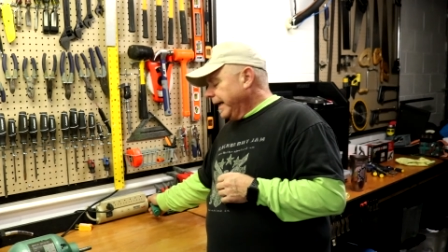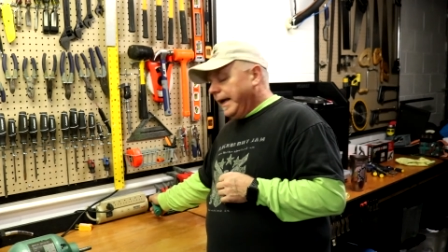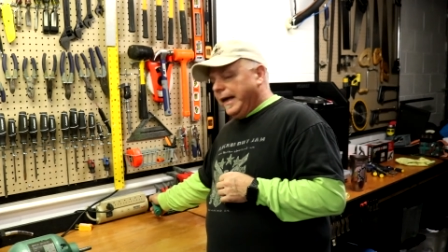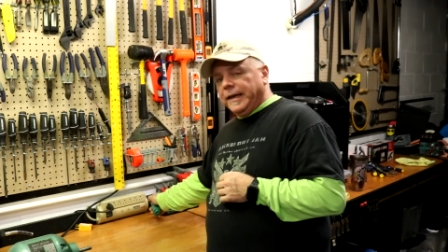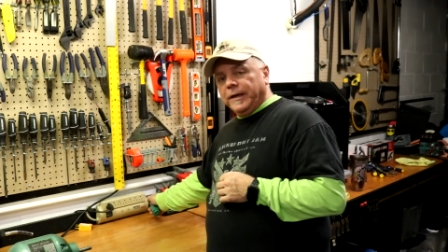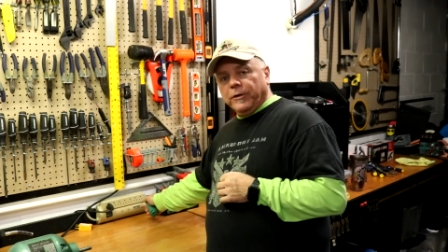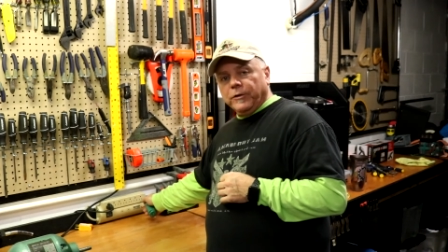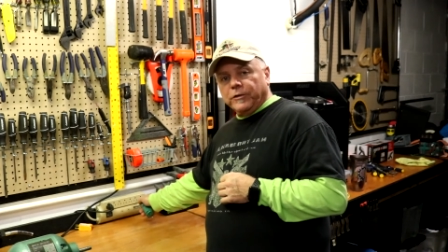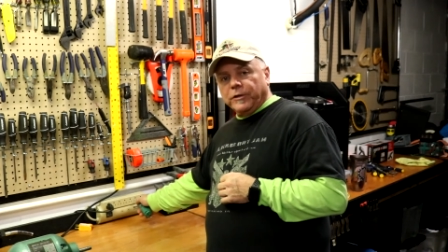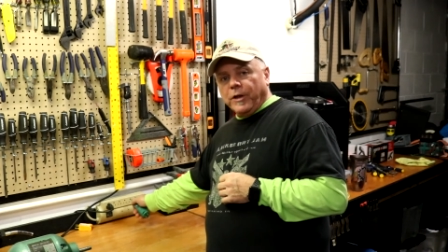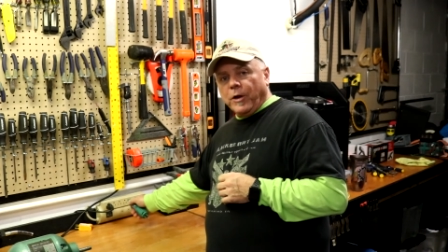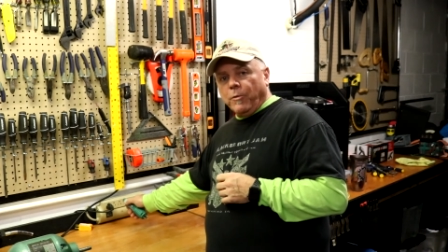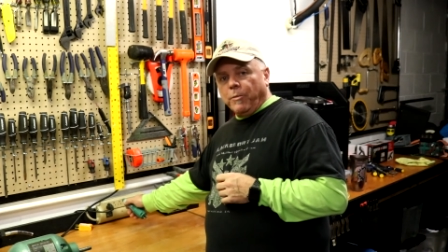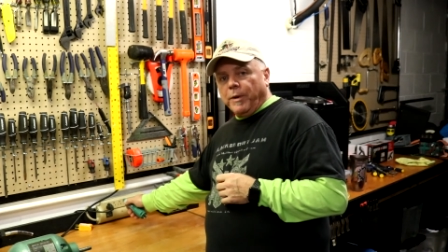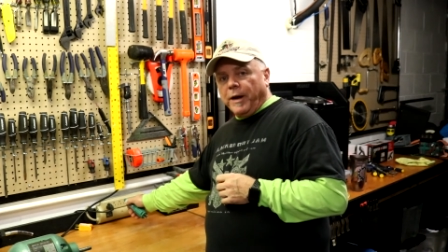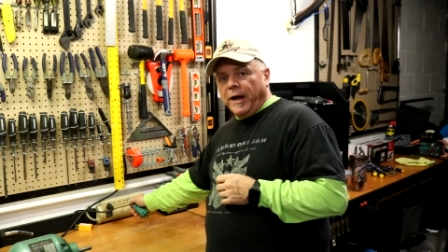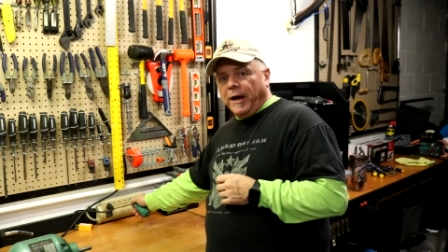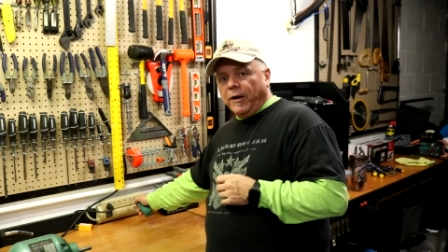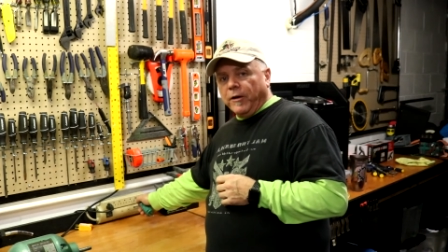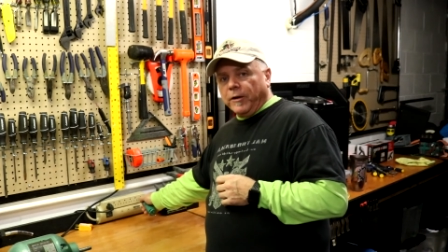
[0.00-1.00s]
there's no
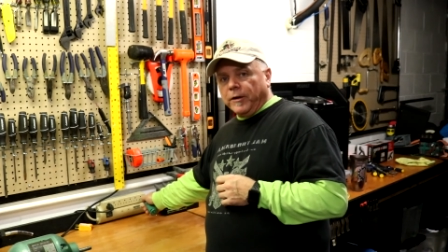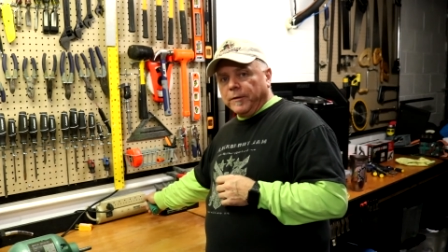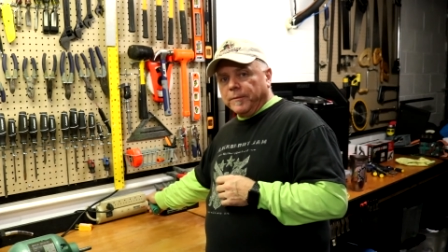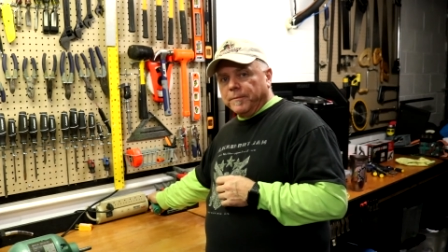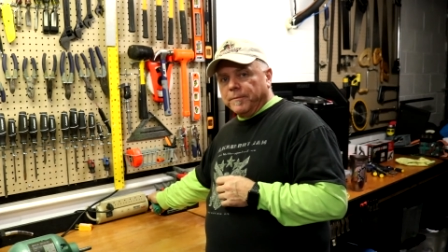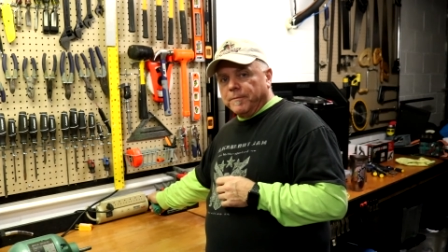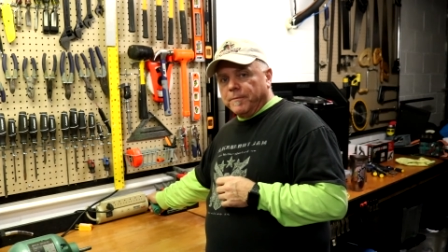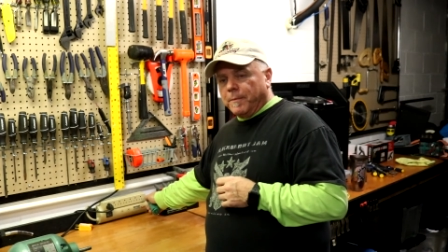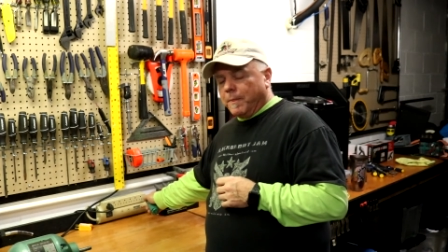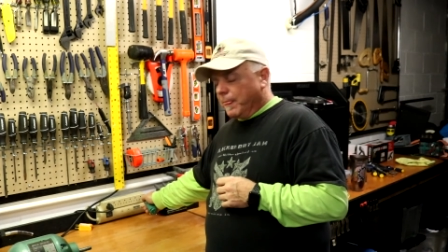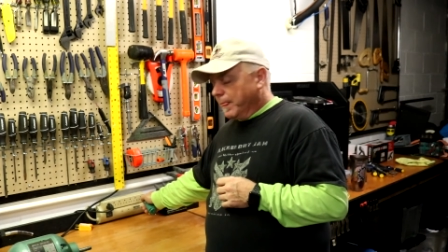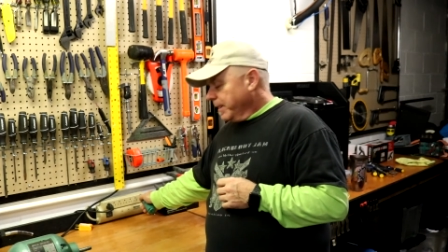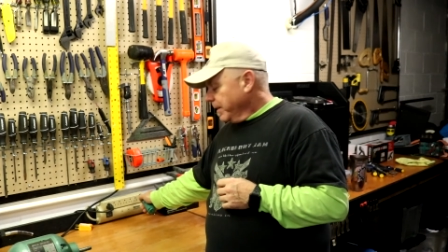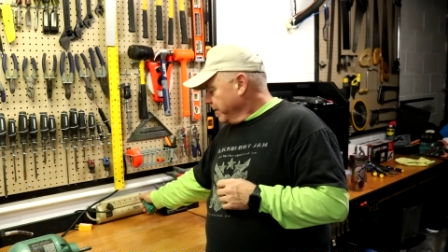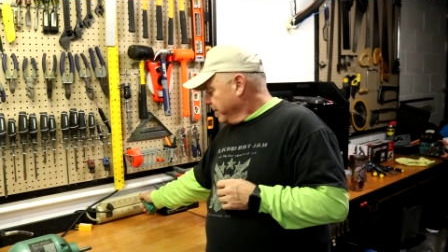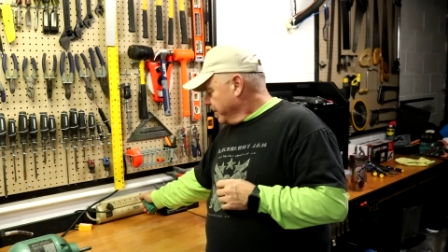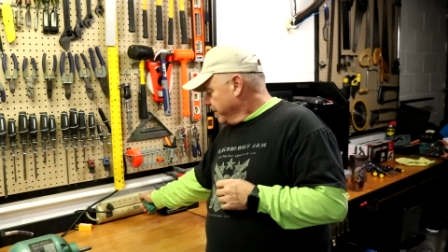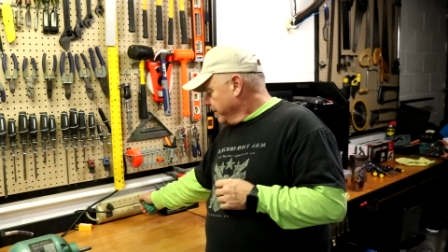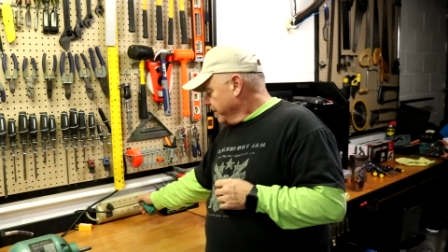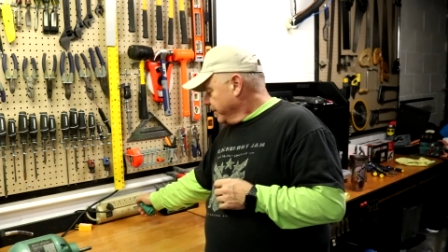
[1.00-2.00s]
power.
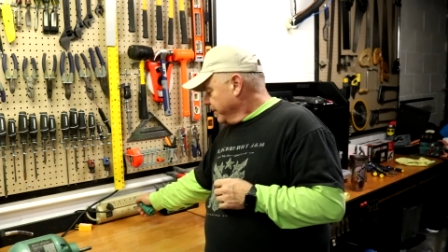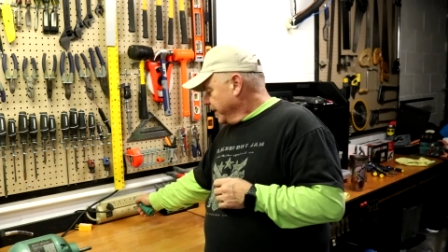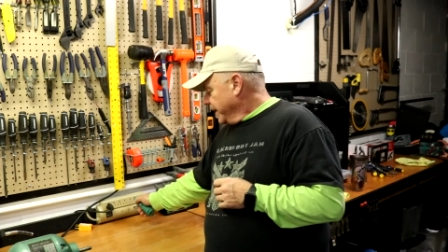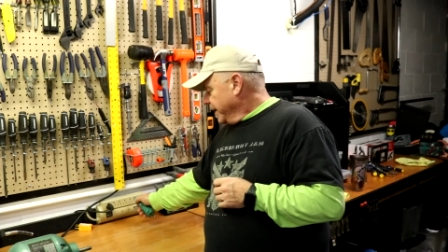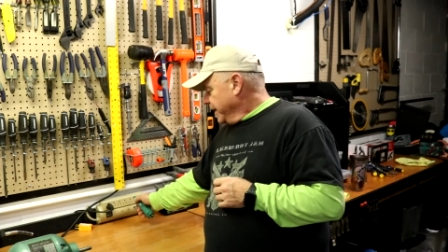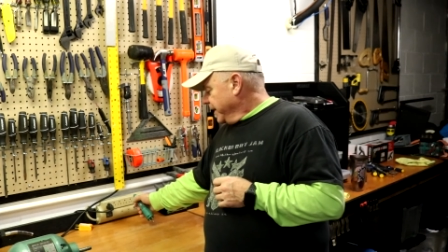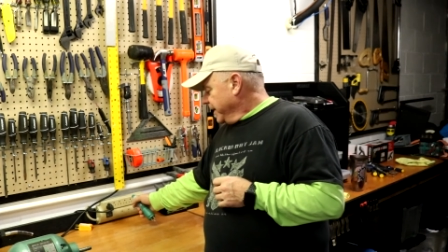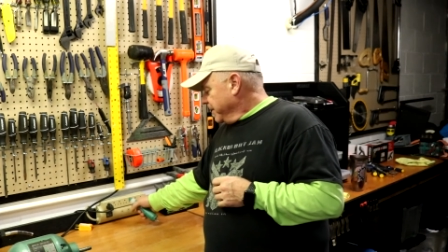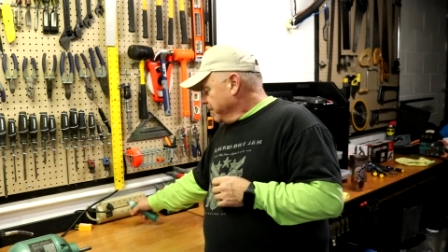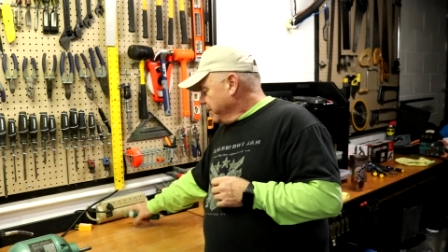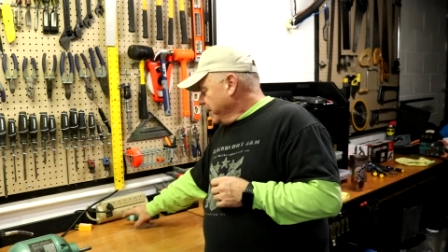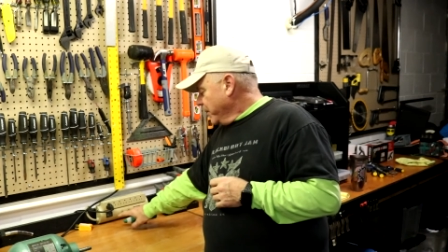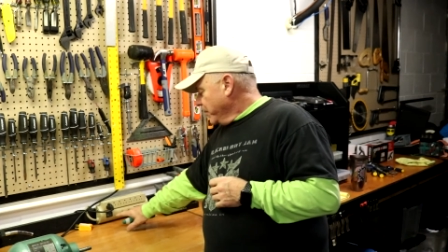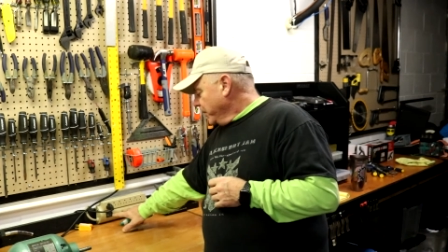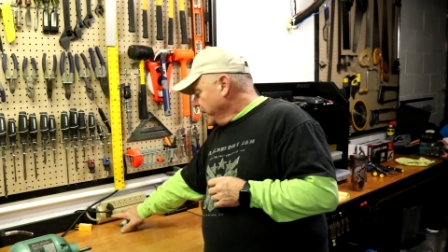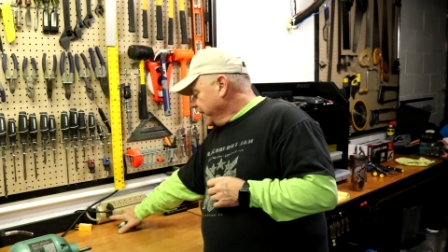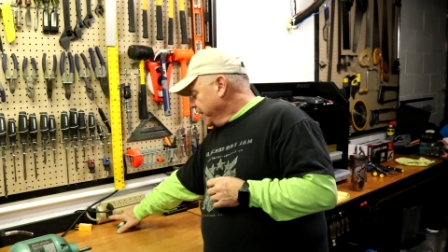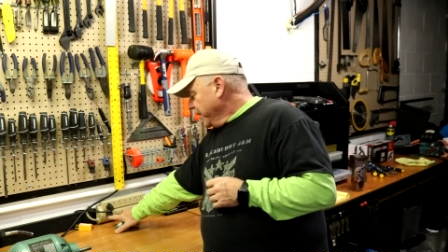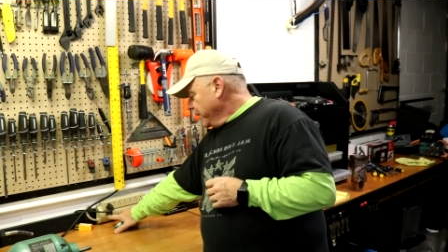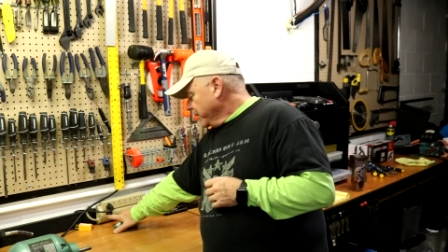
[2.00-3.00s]
But
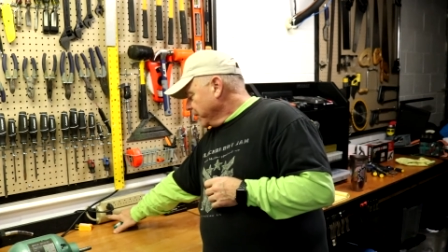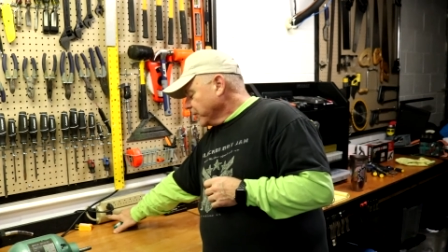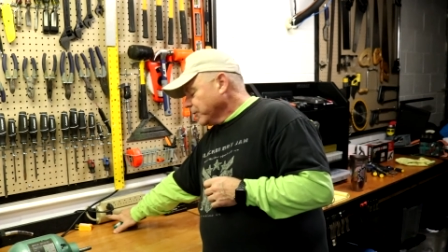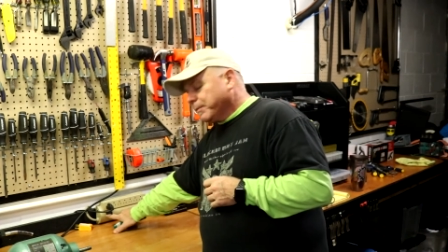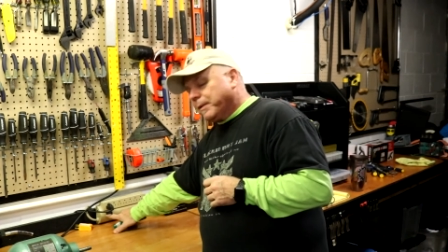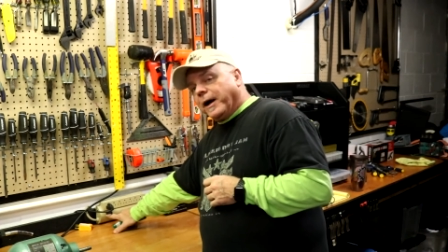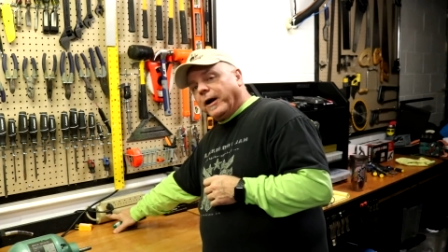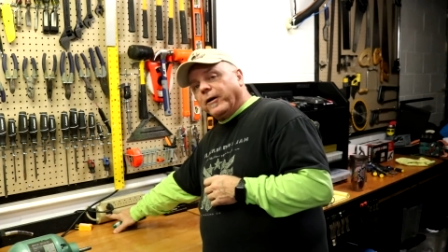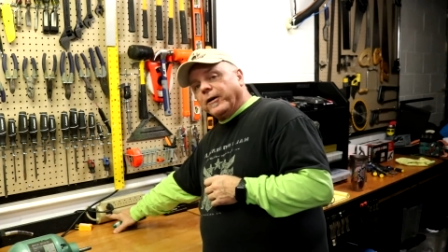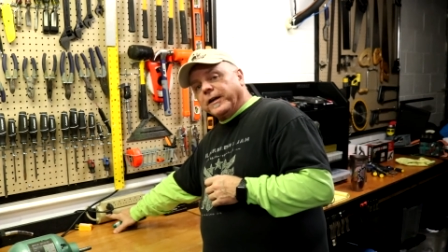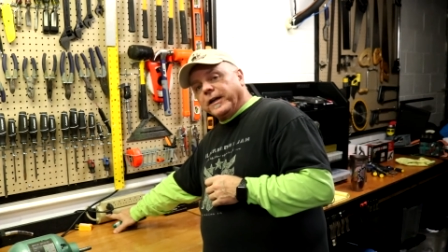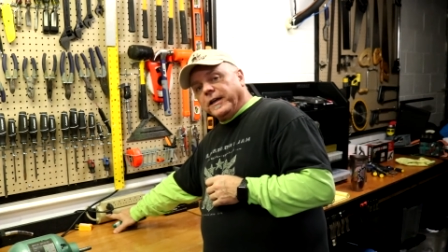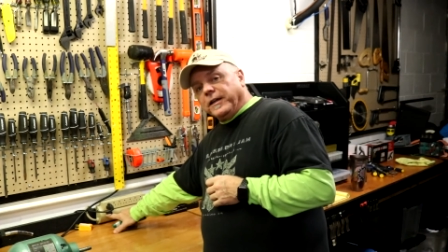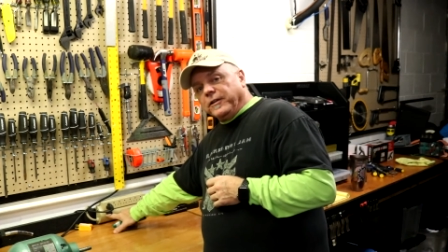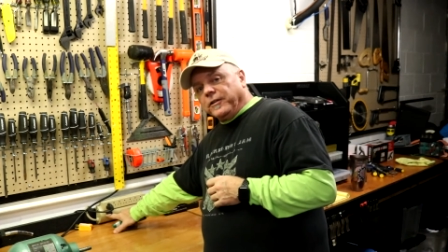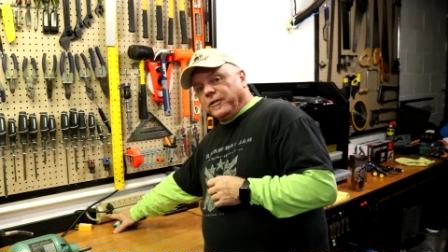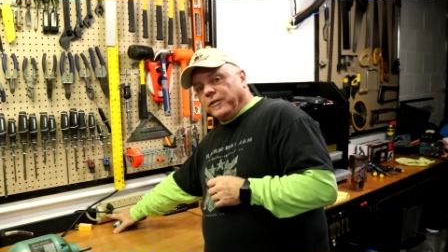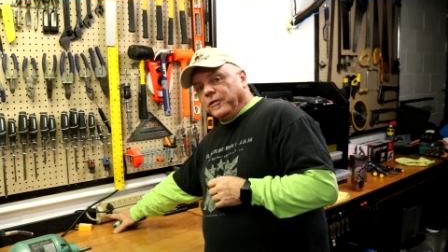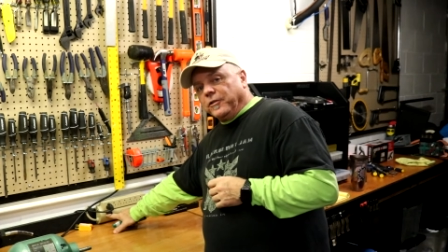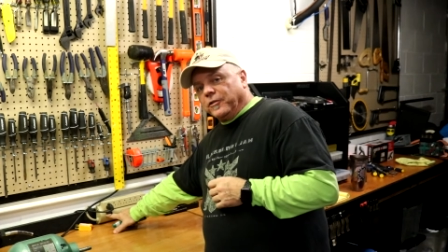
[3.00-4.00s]
we know there's power
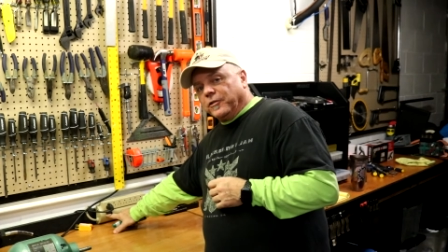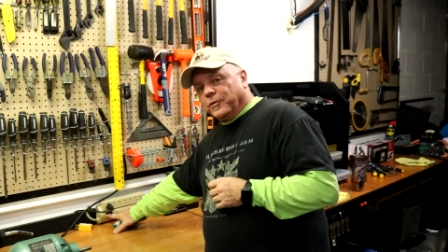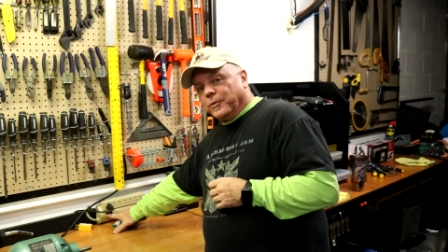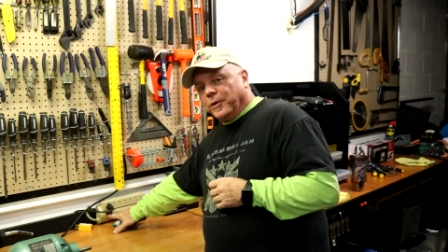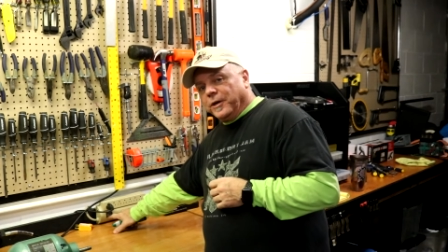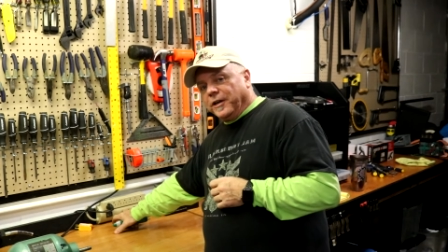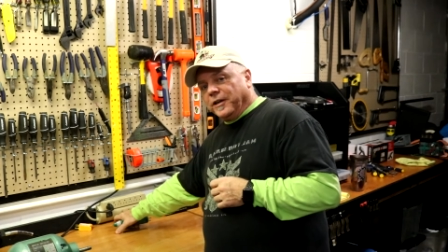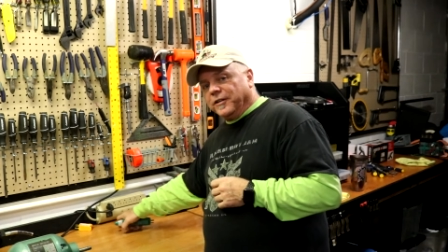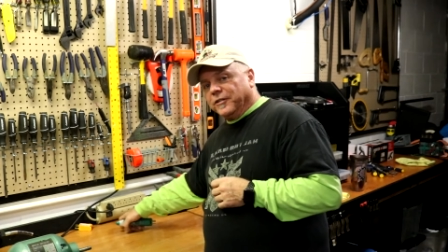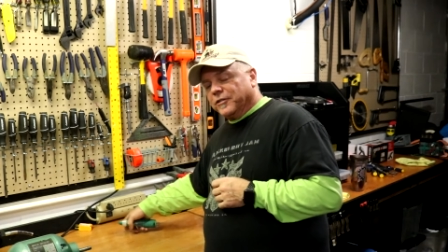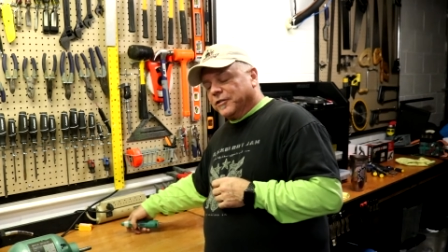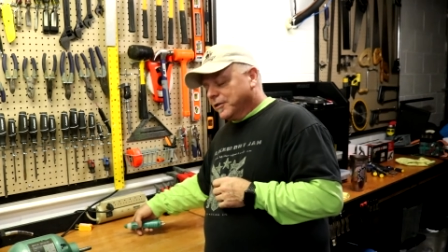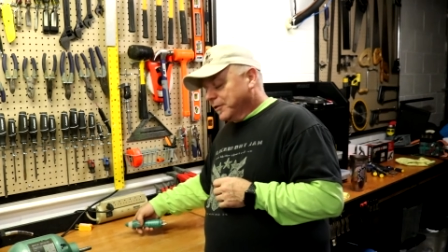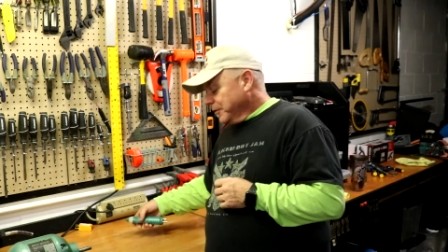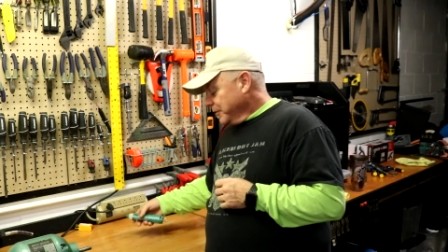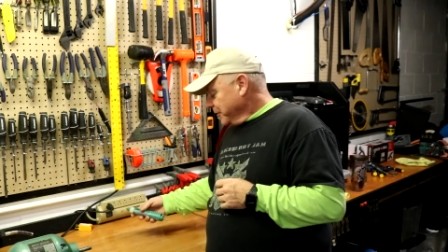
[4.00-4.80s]
getting to the switch.